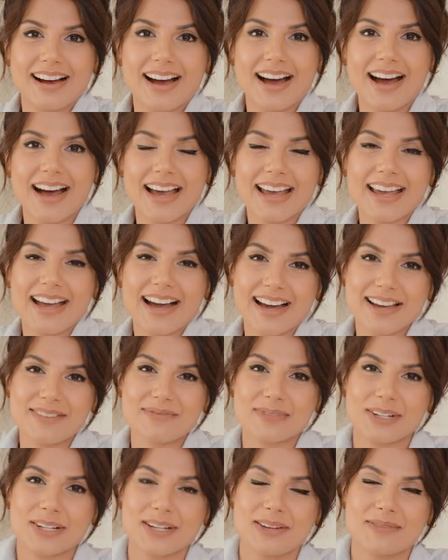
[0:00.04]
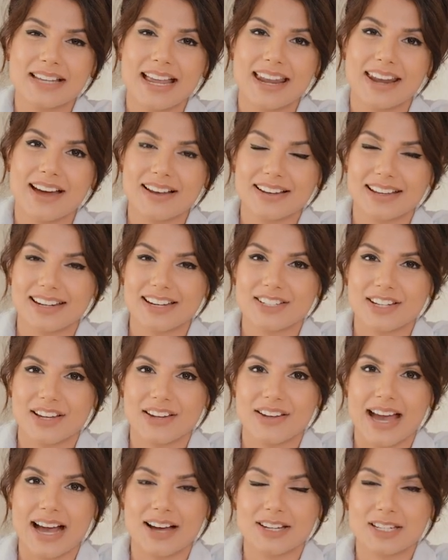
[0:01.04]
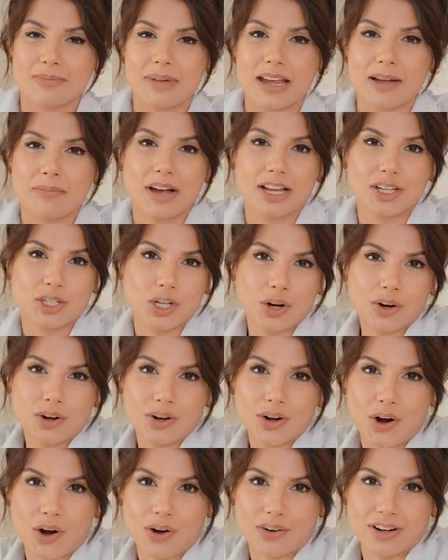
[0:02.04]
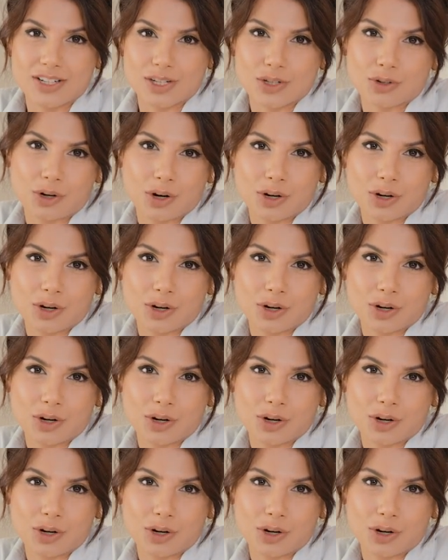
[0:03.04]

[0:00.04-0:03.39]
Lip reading: Hi, I'm Rubes and I'm going to show you how to make my chocolate orange